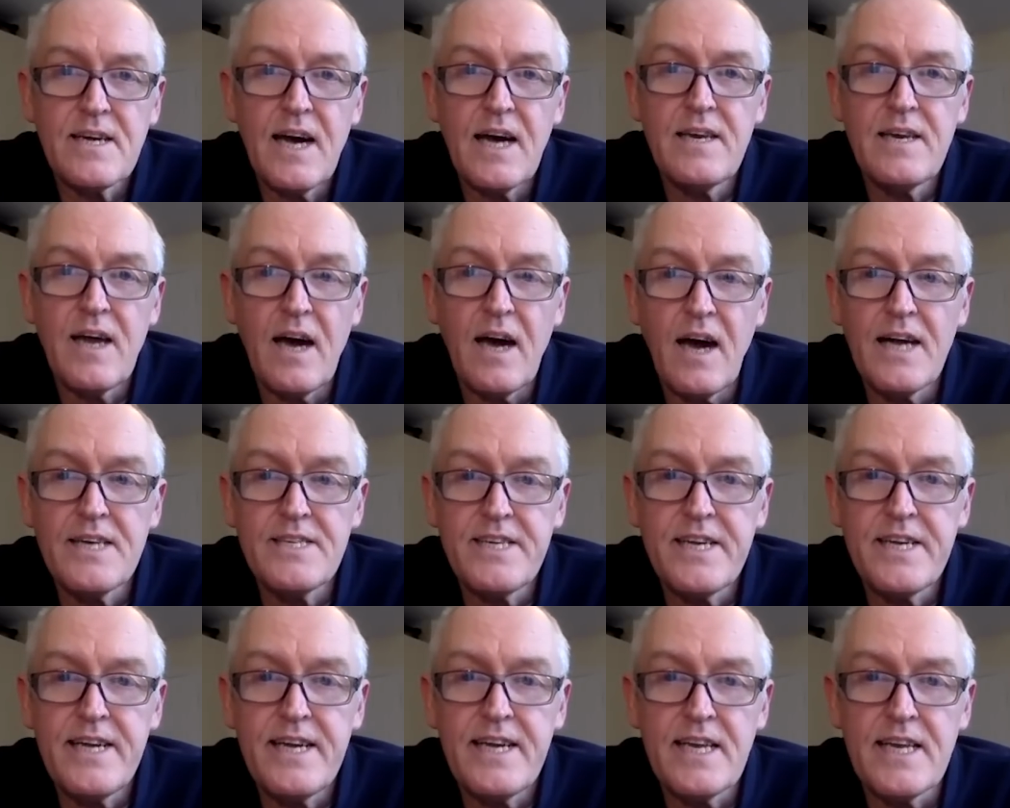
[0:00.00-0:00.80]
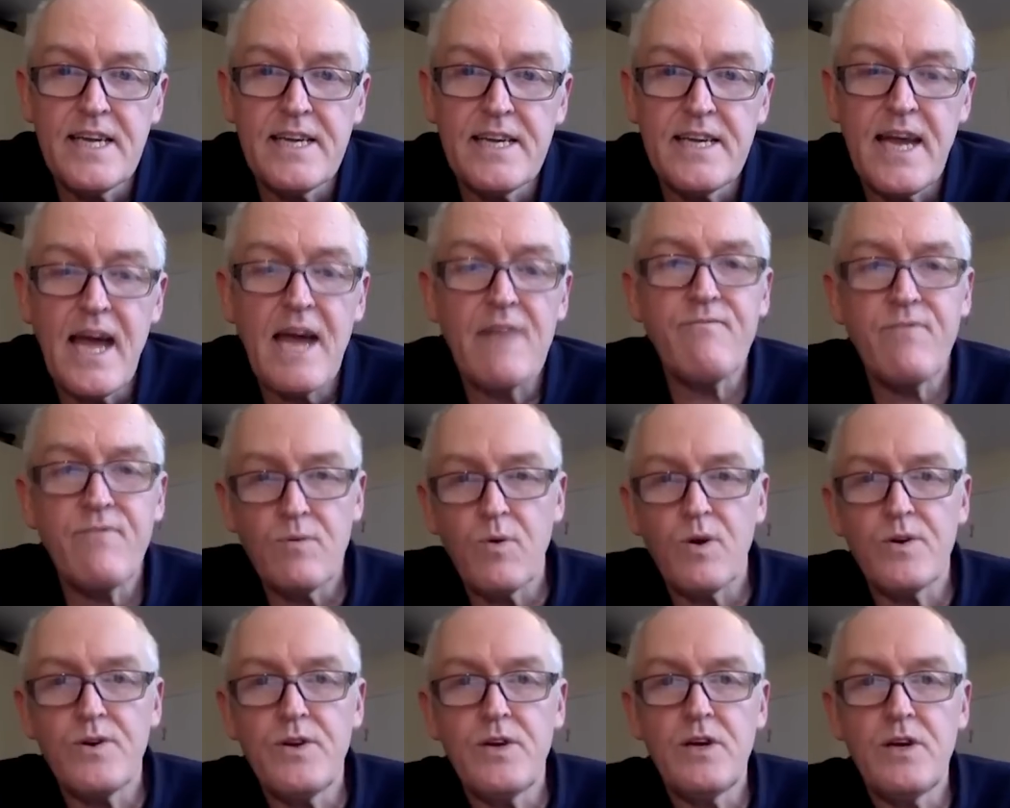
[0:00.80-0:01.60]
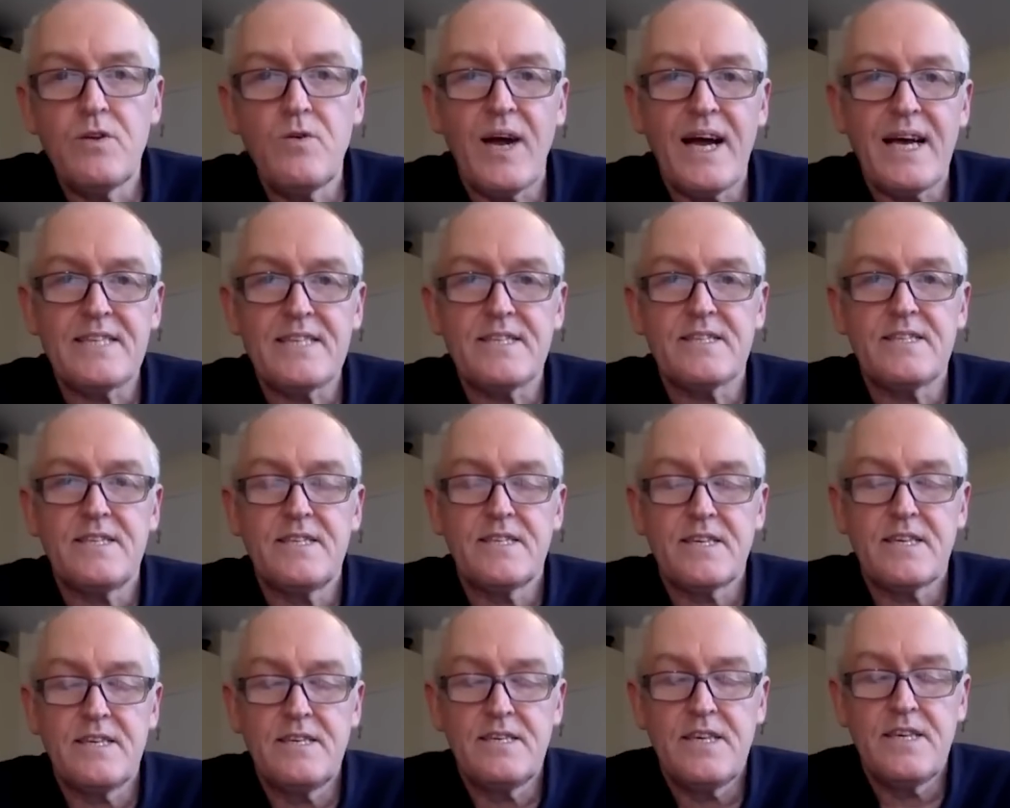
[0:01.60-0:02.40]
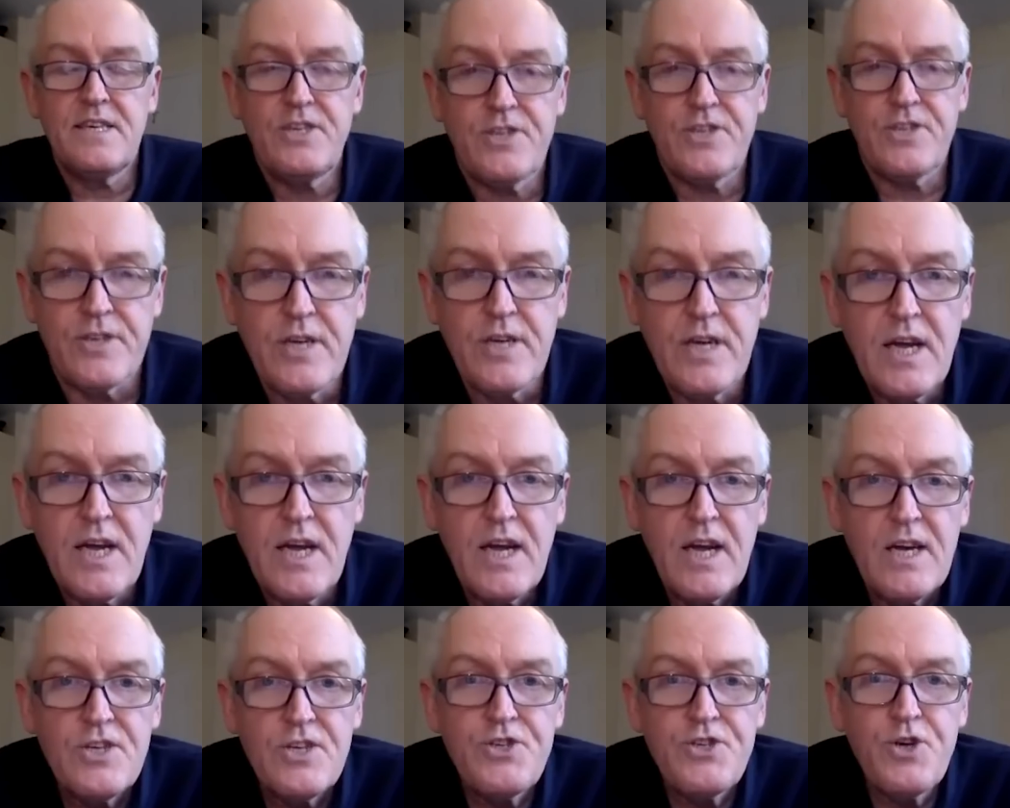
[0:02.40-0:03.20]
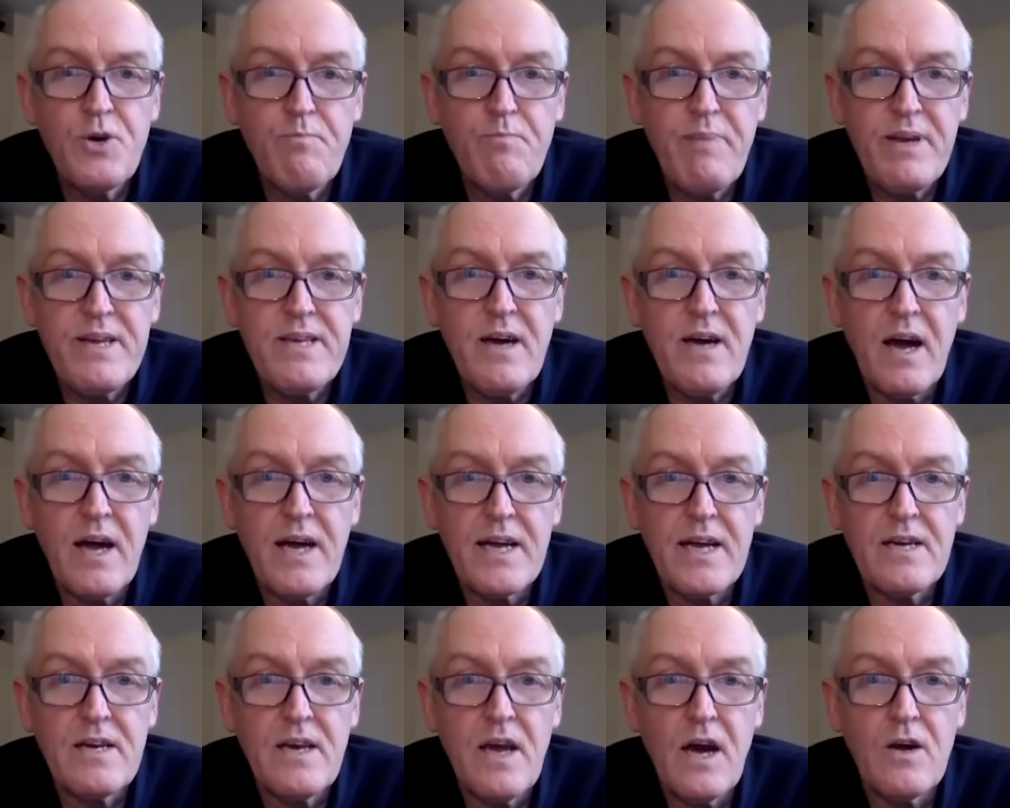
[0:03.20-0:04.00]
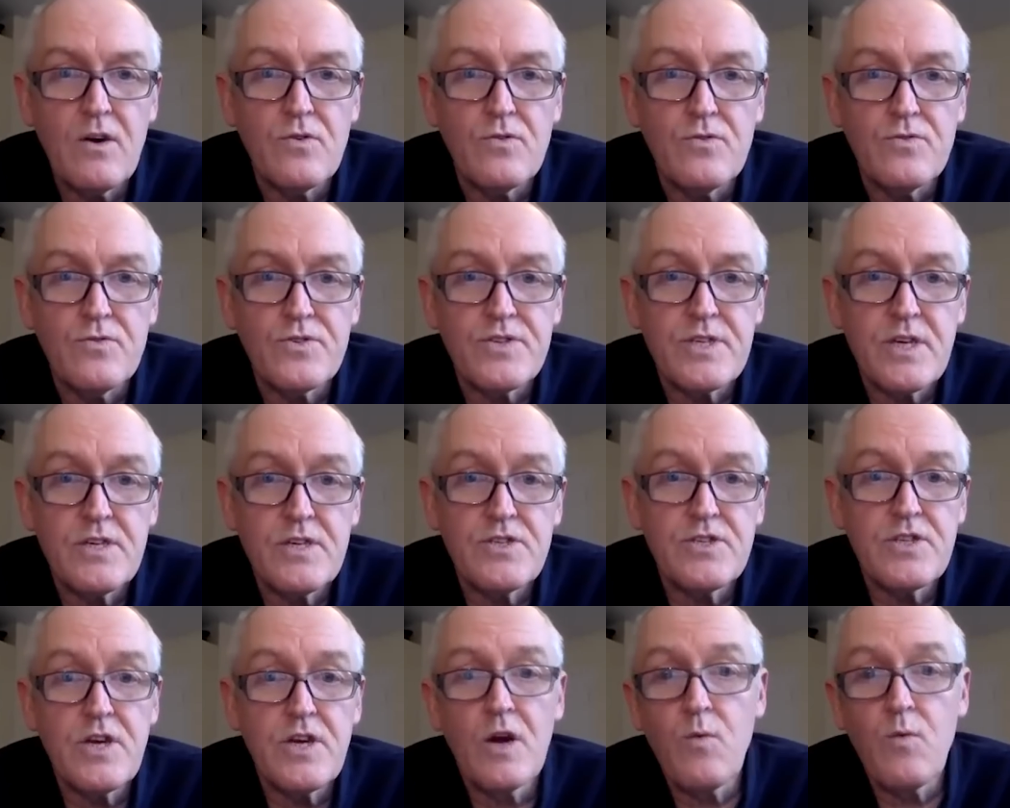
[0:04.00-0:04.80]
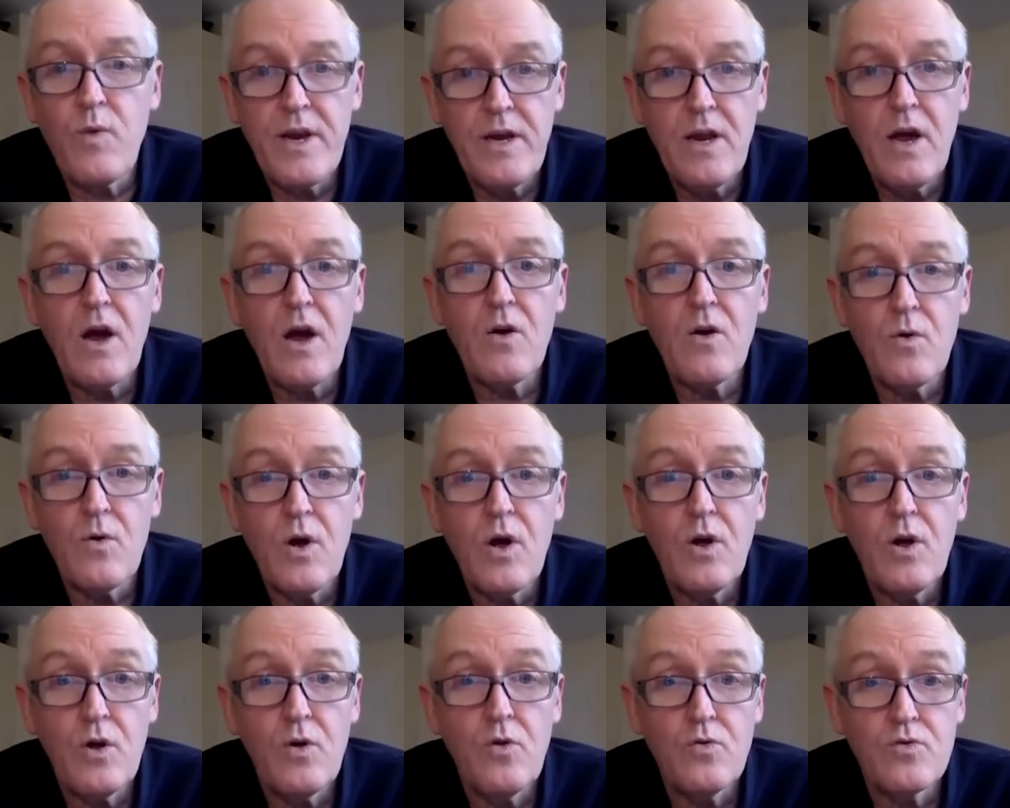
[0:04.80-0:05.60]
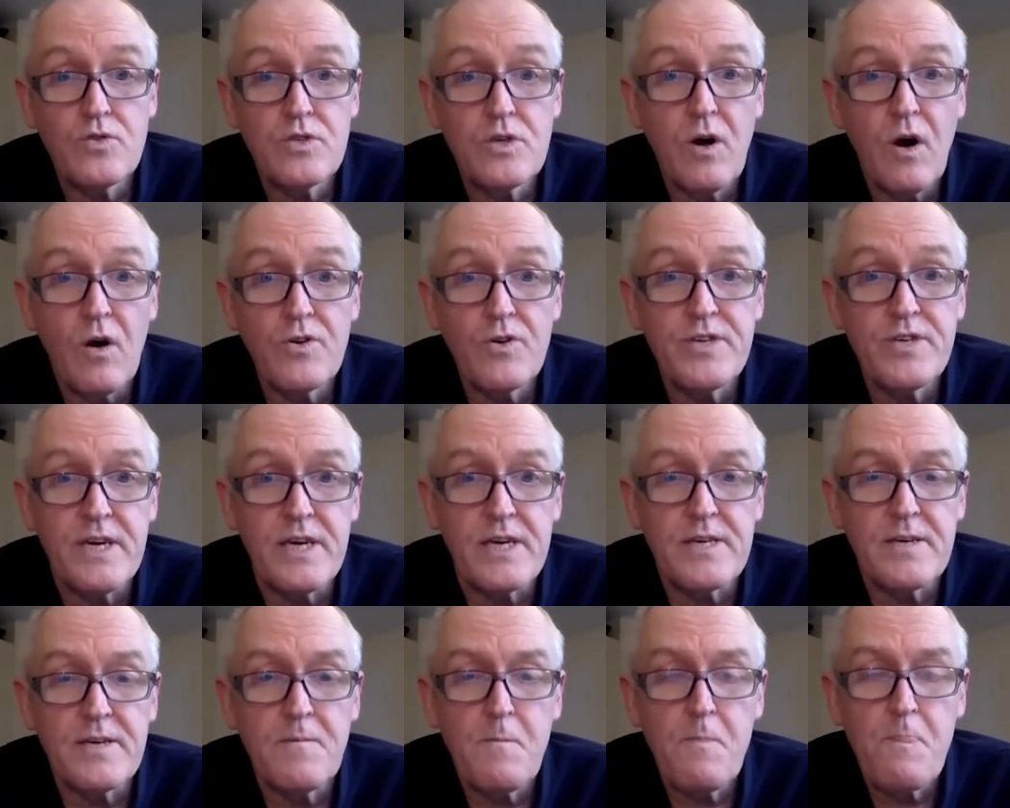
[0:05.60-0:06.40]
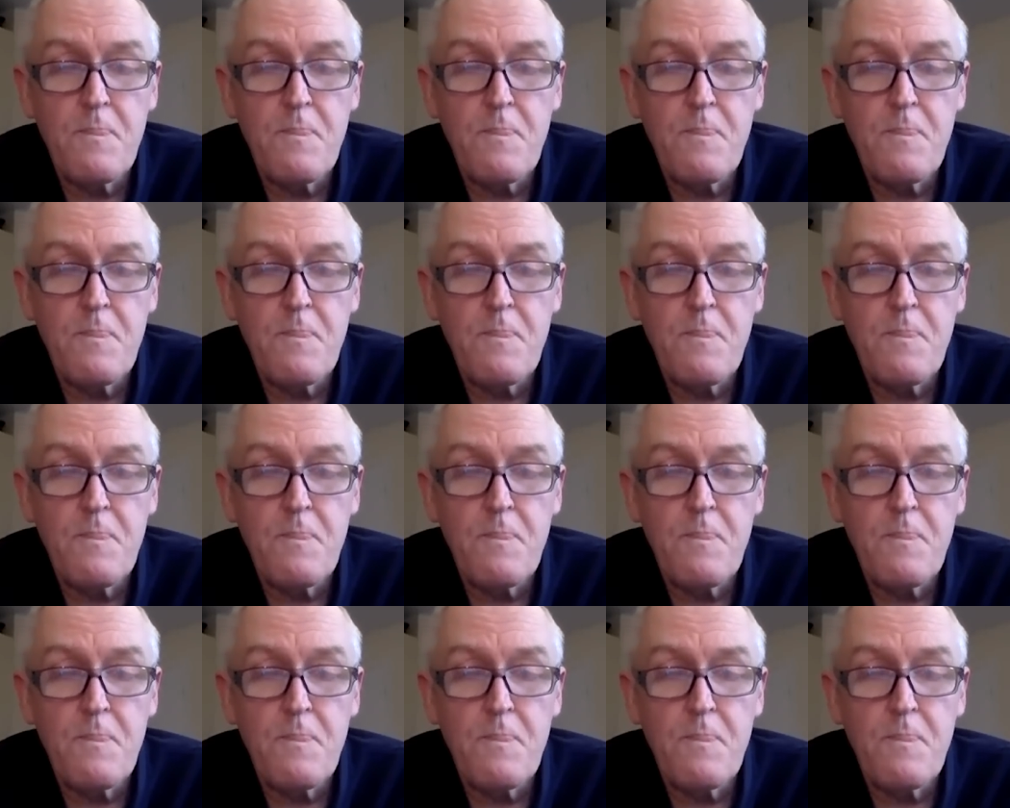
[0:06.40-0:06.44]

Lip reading: And ideally, everyone who has this condition should be diagnosed so we know who's got it.